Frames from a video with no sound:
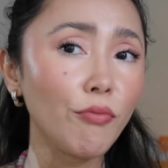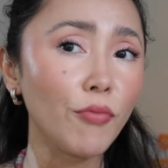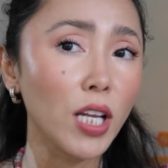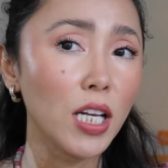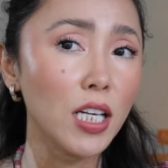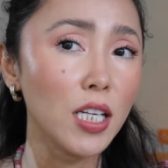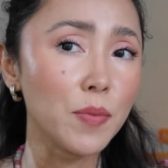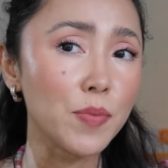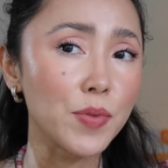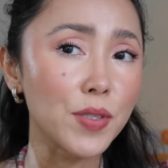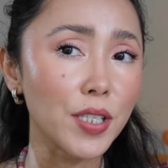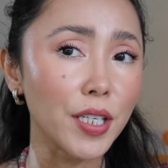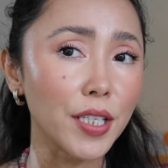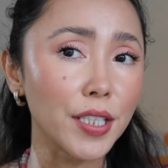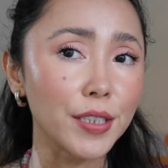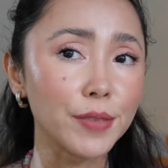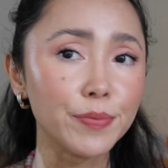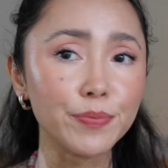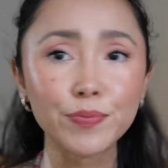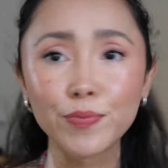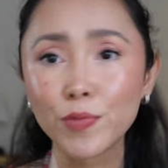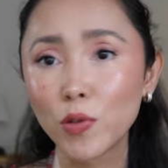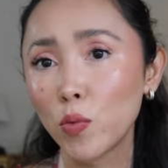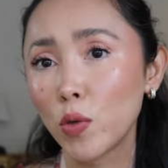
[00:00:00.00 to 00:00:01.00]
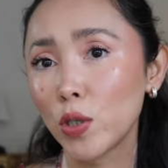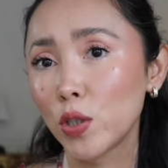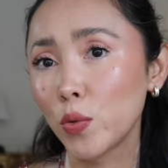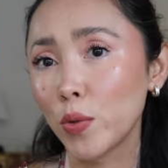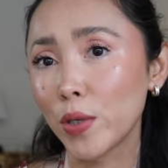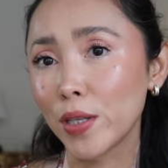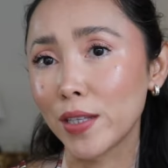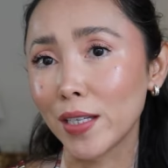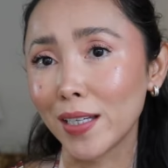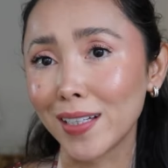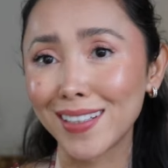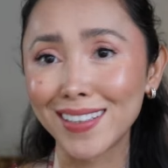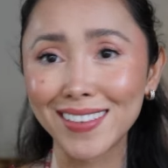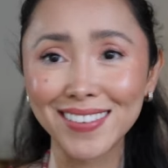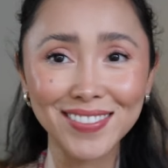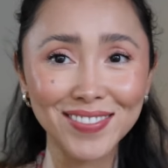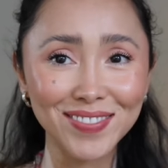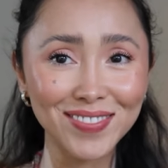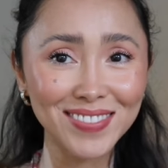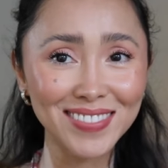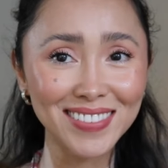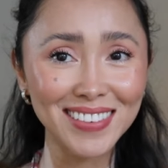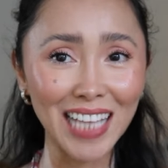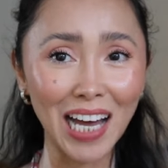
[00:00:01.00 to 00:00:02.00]
lipstick. What do we think?
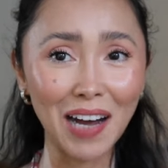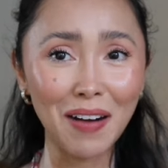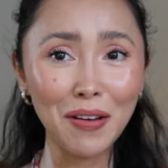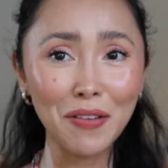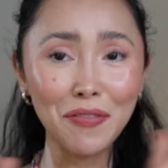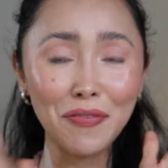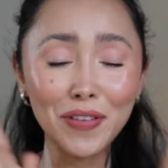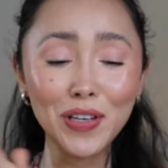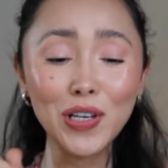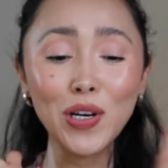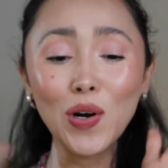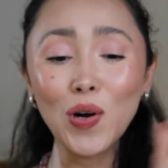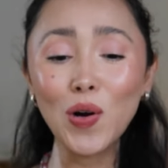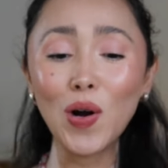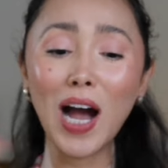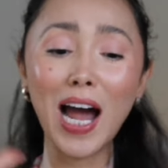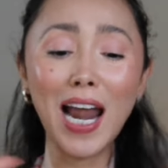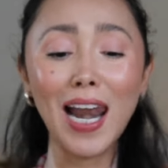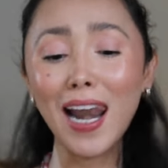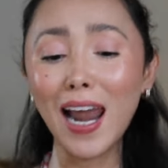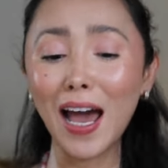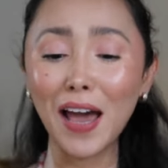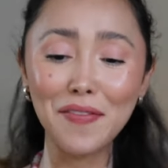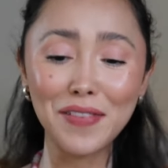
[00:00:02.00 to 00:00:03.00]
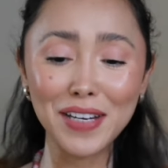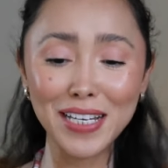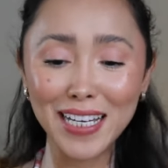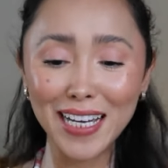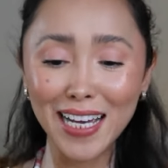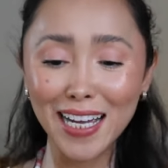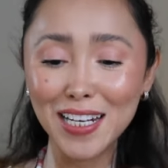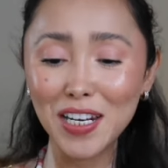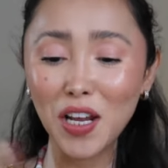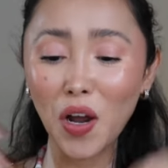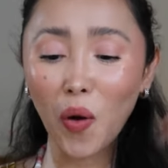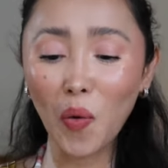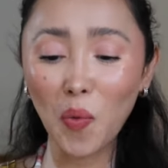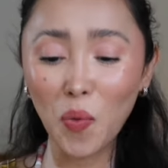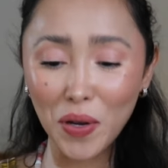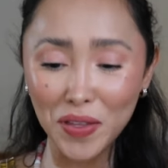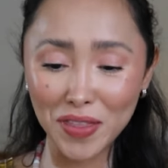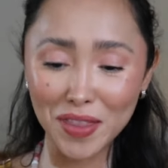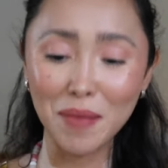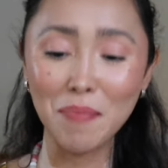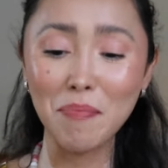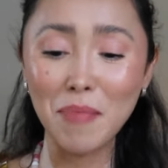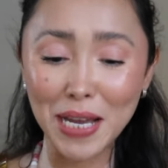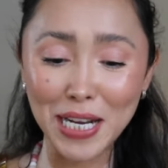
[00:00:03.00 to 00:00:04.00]
Now I feel alive again with
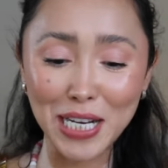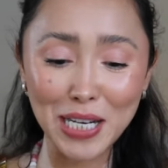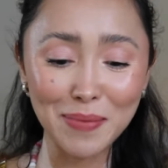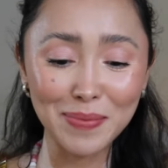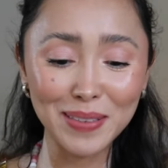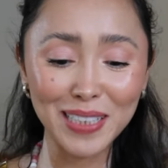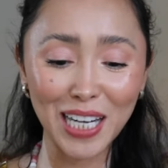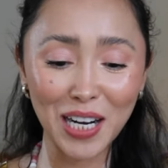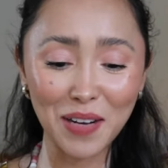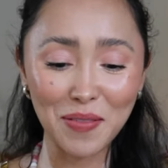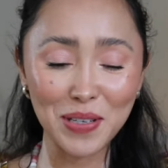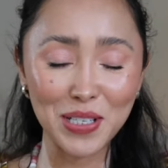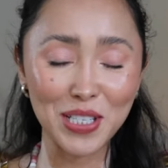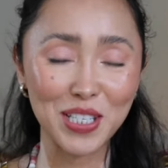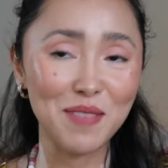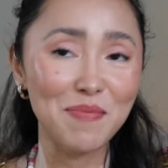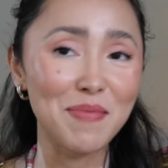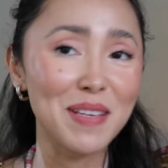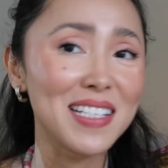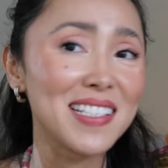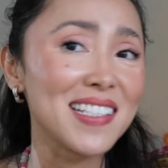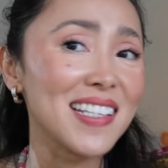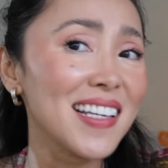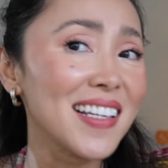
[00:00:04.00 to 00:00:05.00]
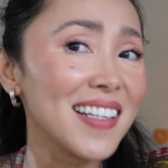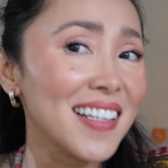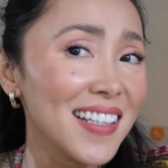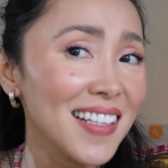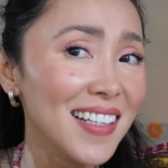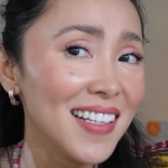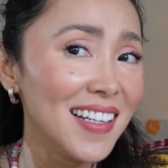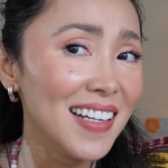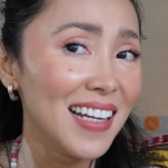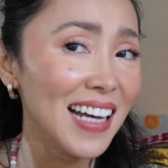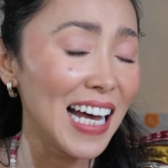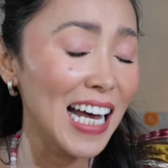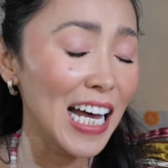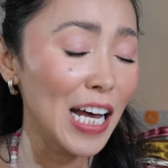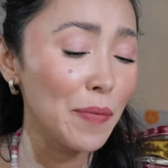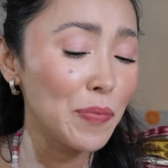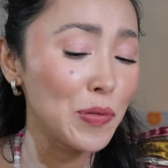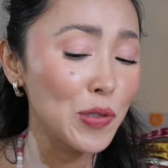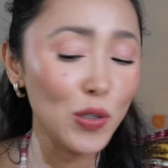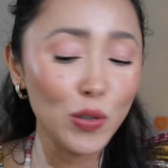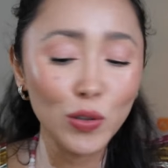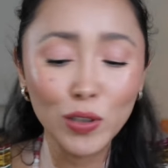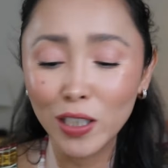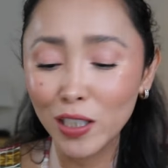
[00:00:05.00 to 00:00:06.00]
the makeup that I was missing.
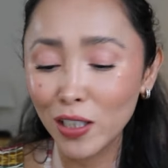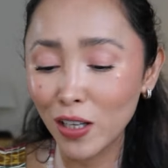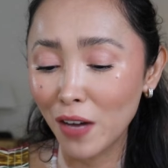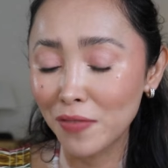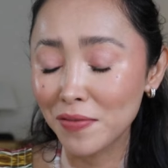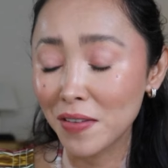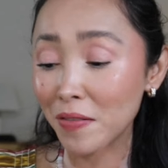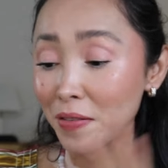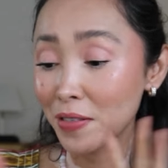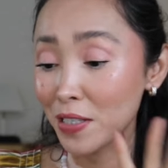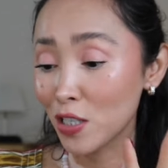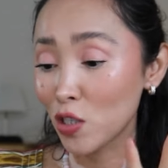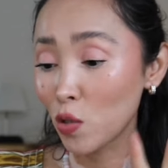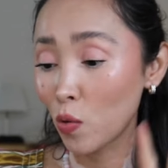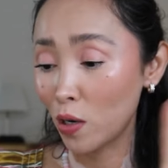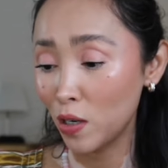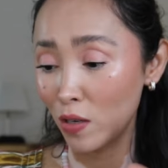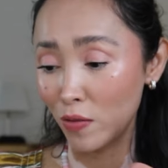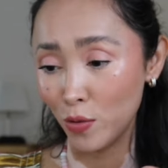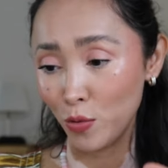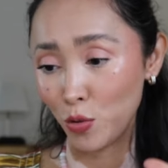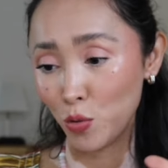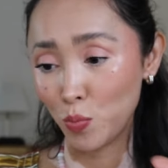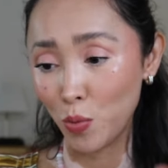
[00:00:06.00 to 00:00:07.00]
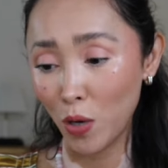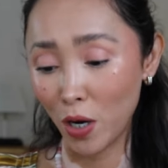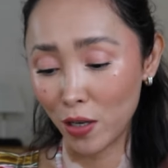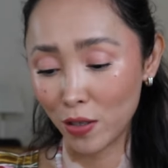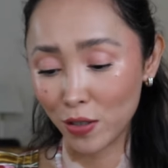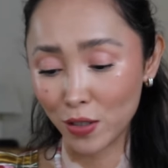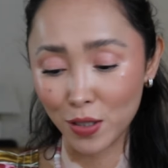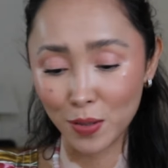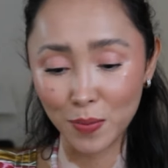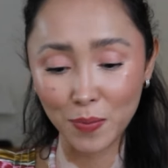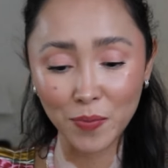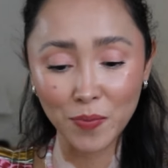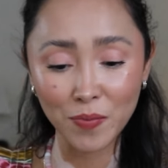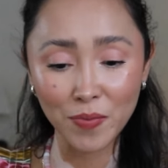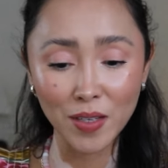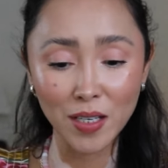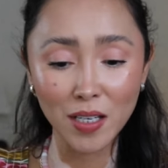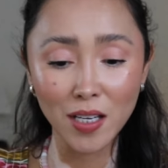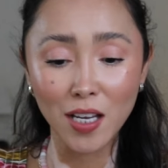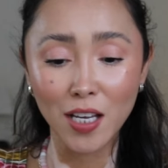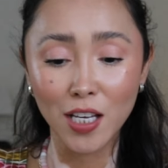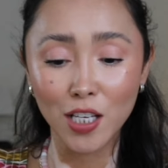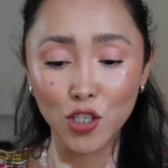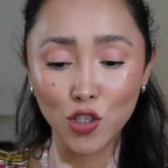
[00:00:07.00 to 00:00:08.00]
Absolutely love every single one of those products.
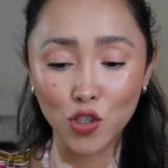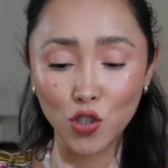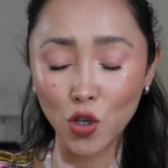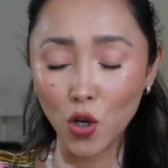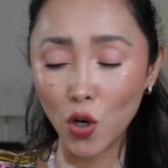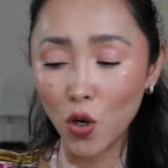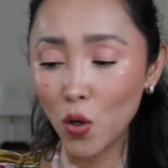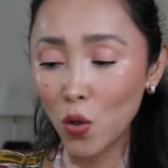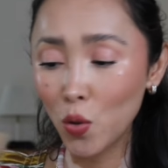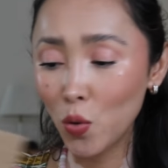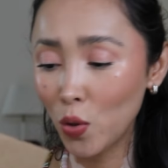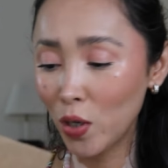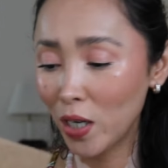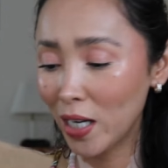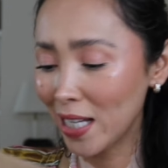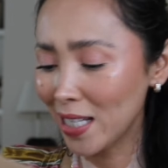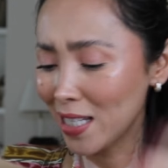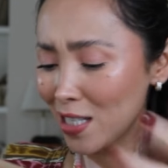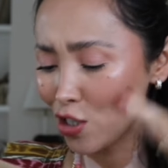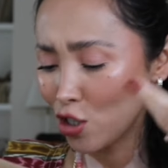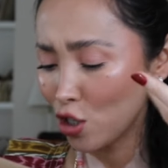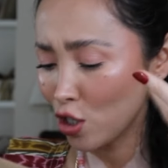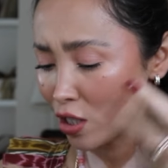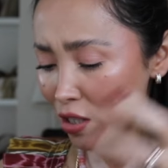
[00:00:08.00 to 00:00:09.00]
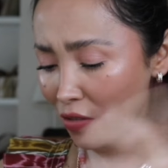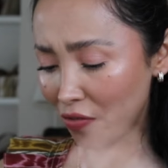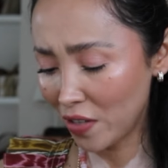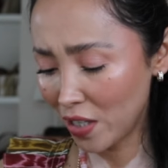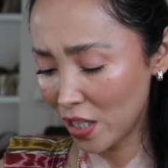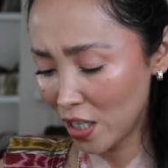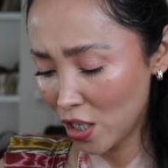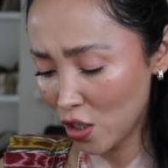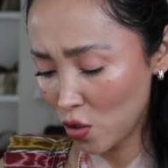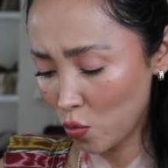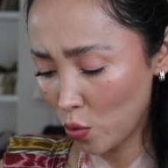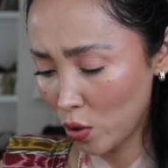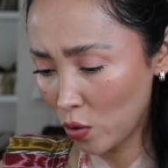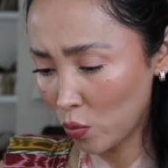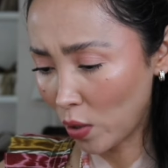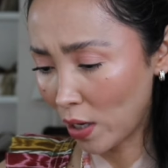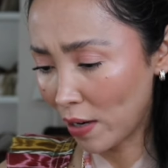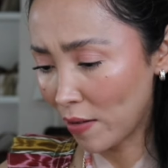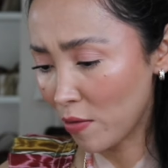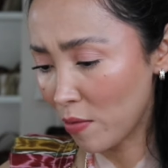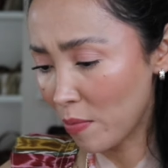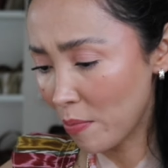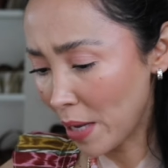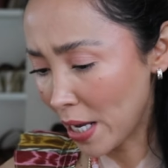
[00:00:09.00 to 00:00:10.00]
So let's just finish with
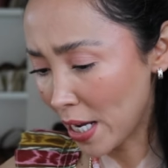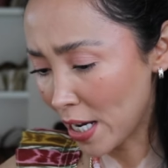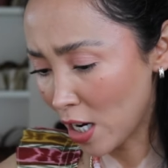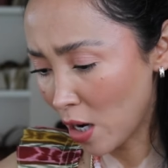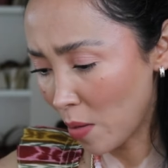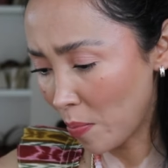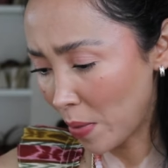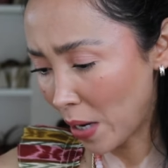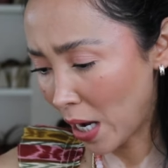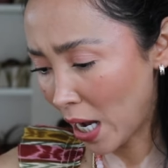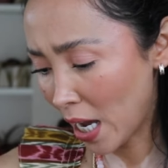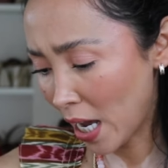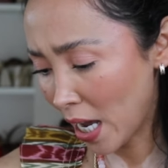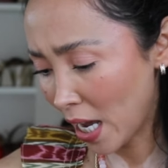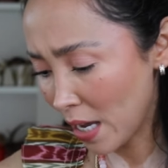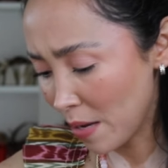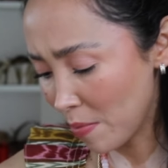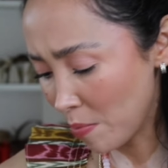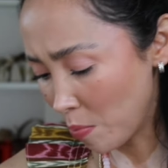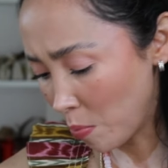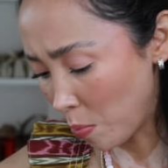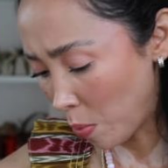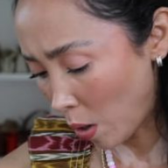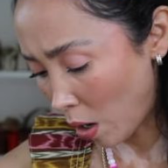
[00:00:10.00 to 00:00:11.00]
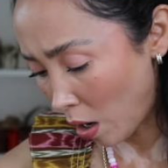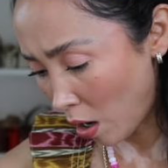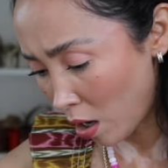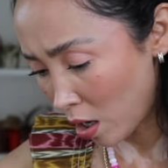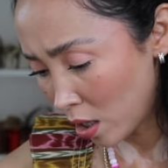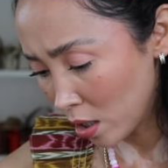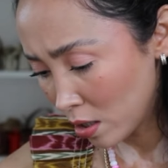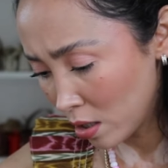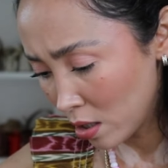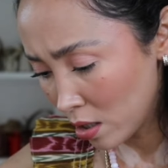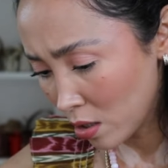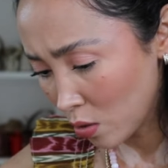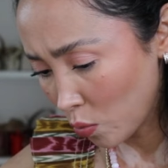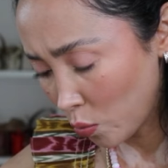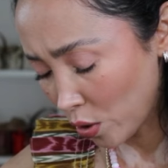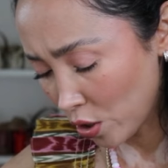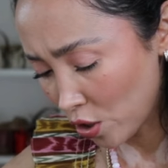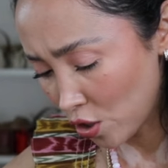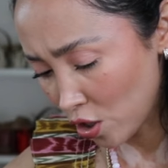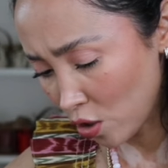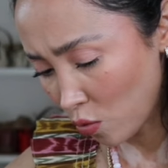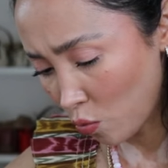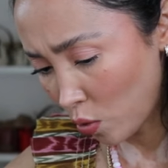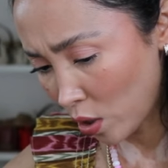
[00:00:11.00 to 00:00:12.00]
whatever makeup I bought,
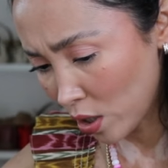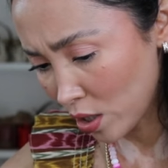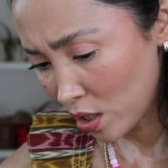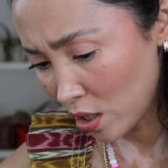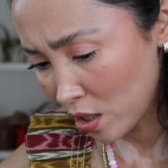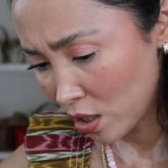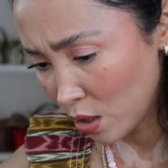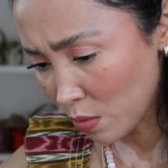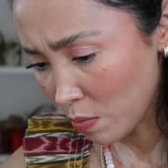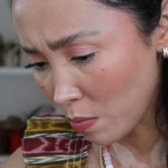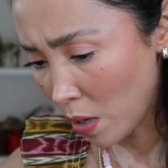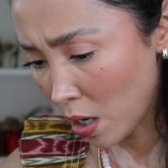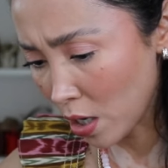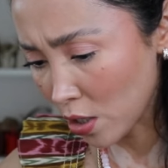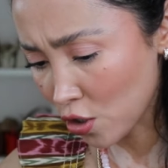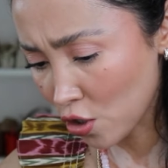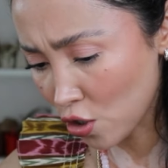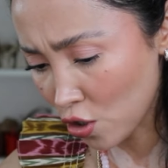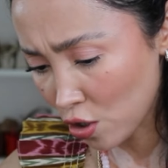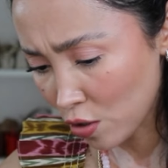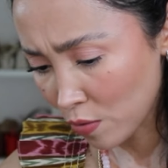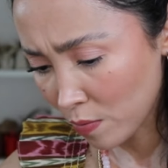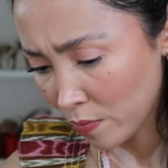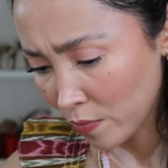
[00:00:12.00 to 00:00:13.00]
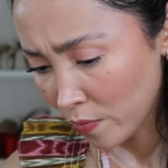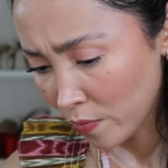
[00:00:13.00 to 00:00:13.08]
which it wasn't much.